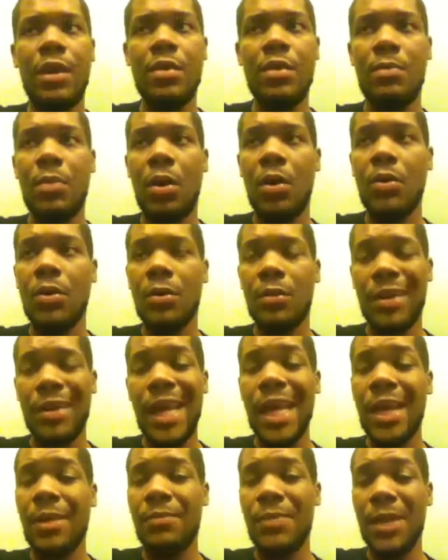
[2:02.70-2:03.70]
his opponent
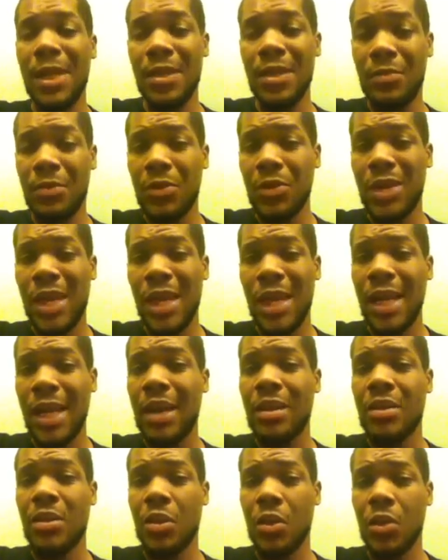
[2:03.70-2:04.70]
kind of beating him to that
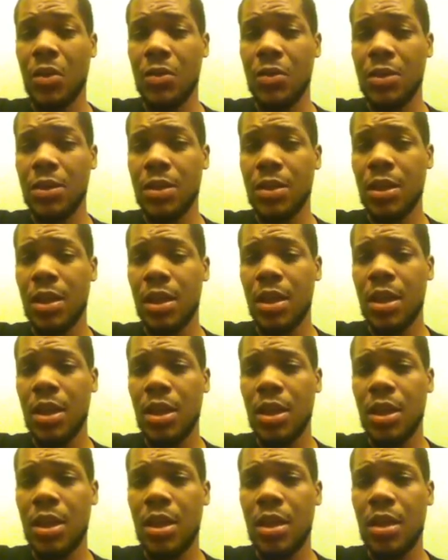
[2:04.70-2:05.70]
execution,
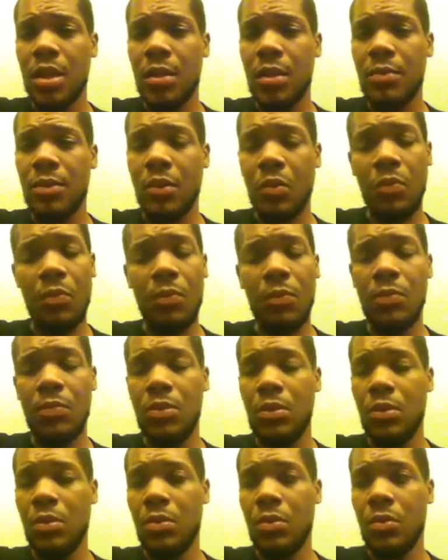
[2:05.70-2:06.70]

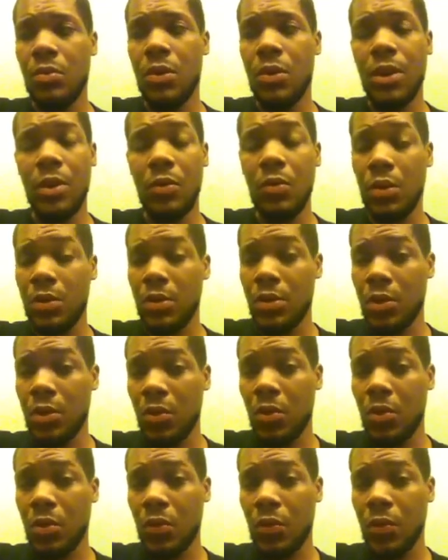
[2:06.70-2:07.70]
to what he wants to
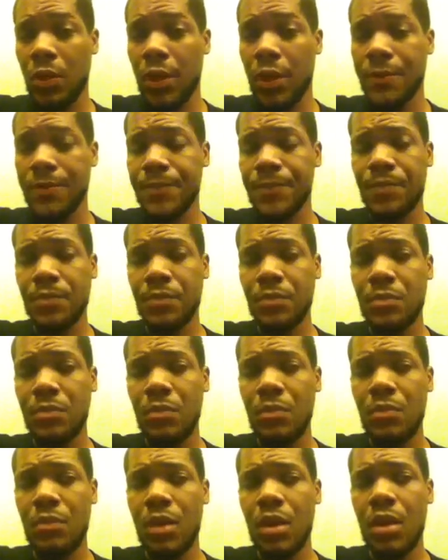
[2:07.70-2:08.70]
do in the ring.
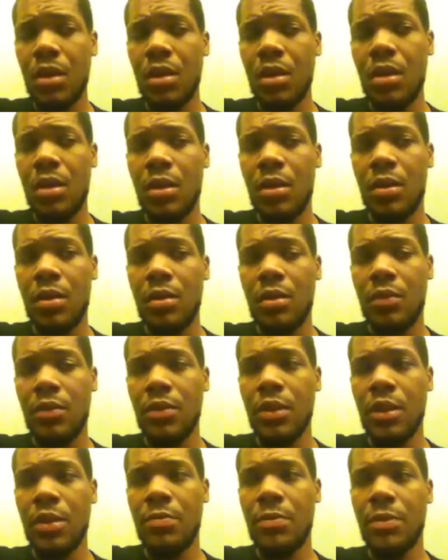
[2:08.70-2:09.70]
So
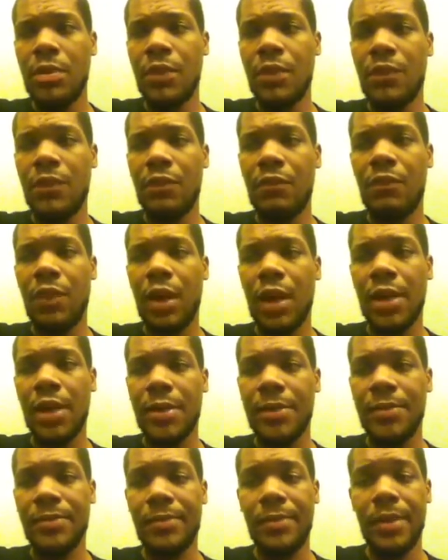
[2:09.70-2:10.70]
in this specific
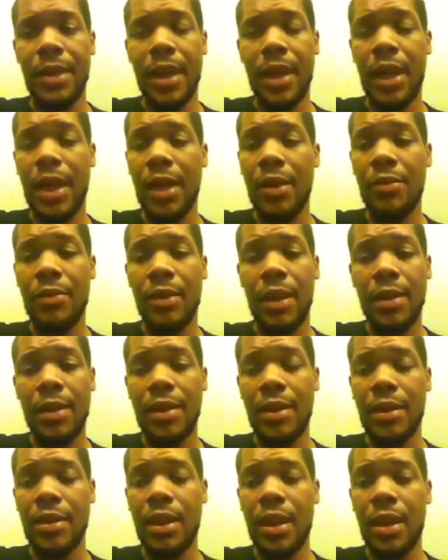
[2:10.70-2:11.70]
fight, I
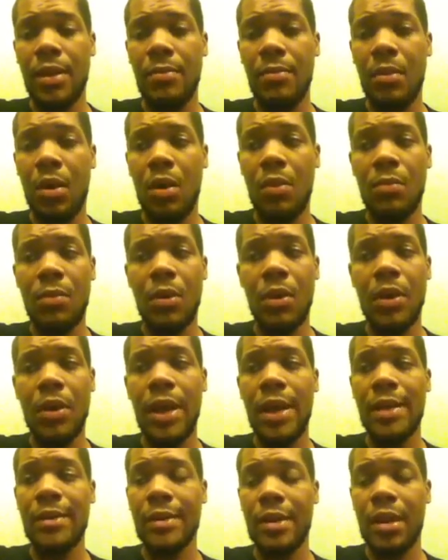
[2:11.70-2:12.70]
think that Martin Murray
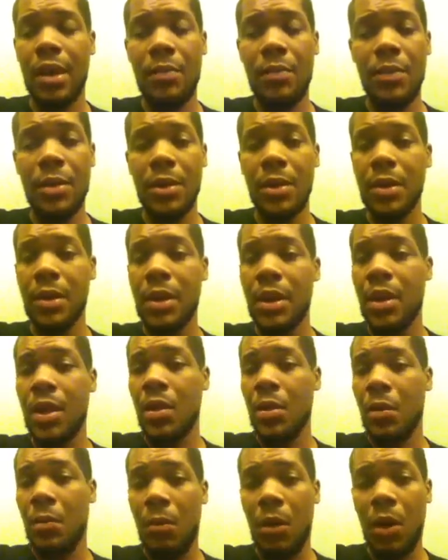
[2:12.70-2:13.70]
has to come in,
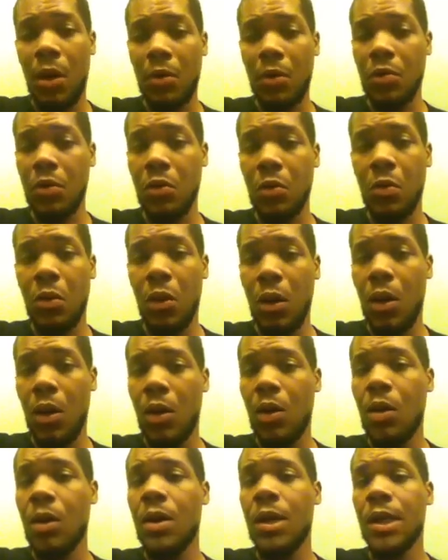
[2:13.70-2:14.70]
balls to the
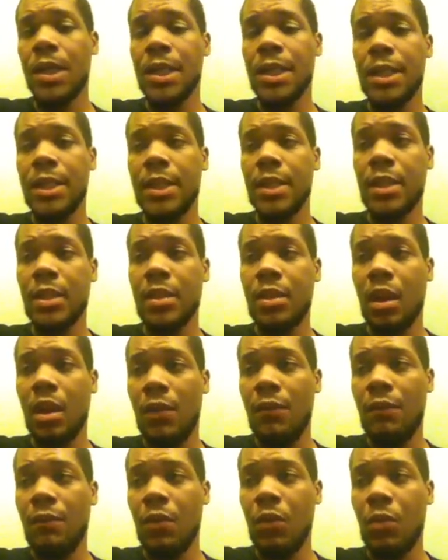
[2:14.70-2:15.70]
wall,
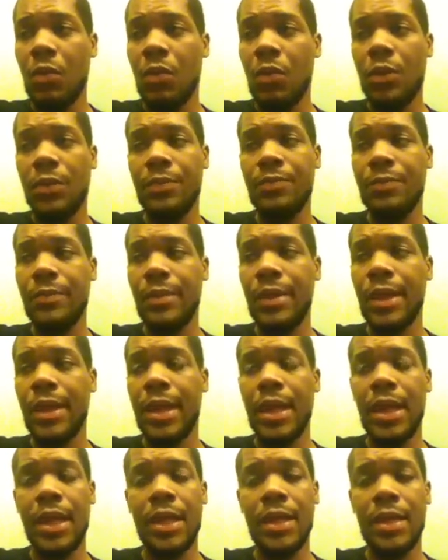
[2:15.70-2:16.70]
come forward,
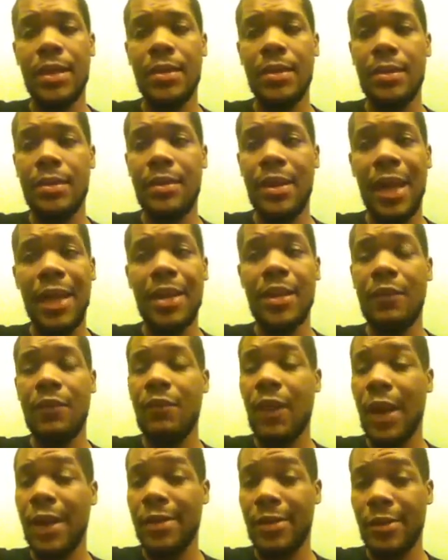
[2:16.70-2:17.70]
and take the
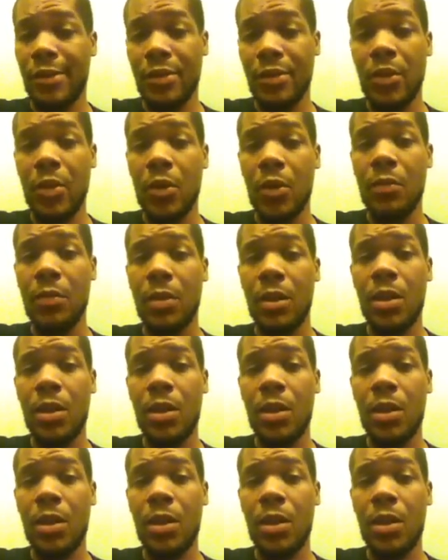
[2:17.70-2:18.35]
fight to Sturm.